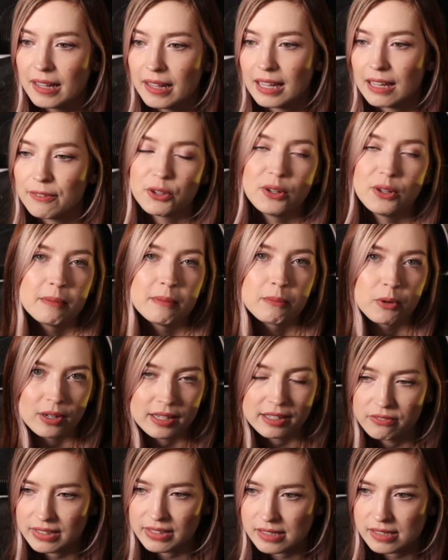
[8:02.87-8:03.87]
if you need more
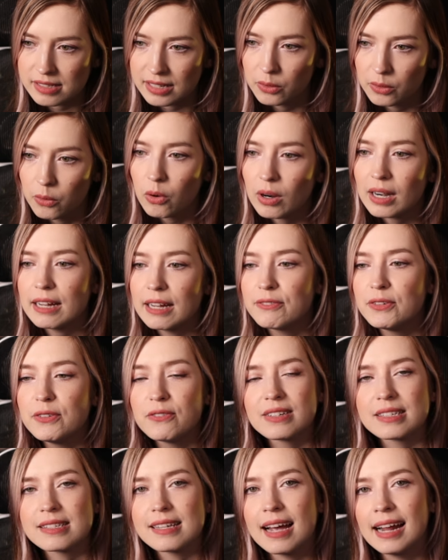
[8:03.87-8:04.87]
convincing. Or if
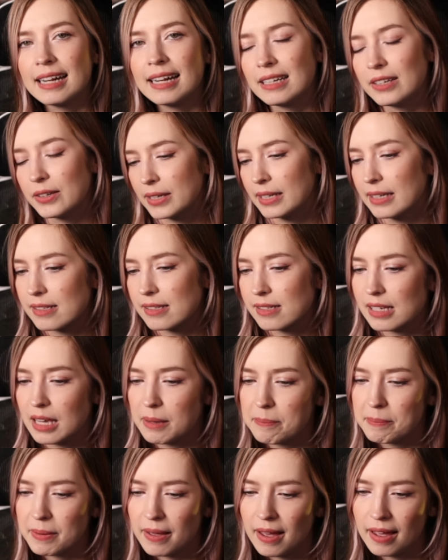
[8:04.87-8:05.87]
you've decided you're going to
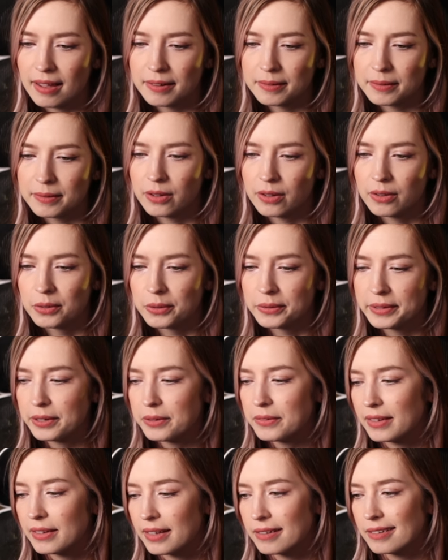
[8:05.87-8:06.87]
skip and hold
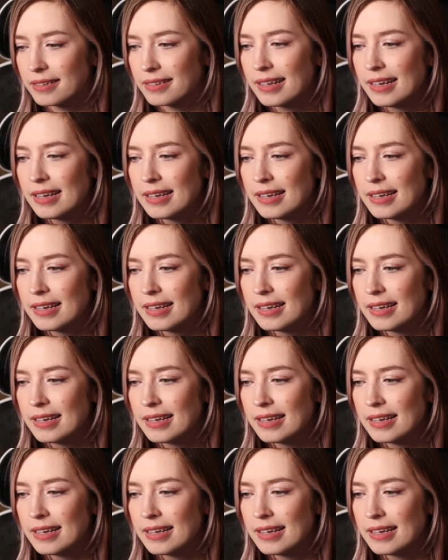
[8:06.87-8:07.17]
out, then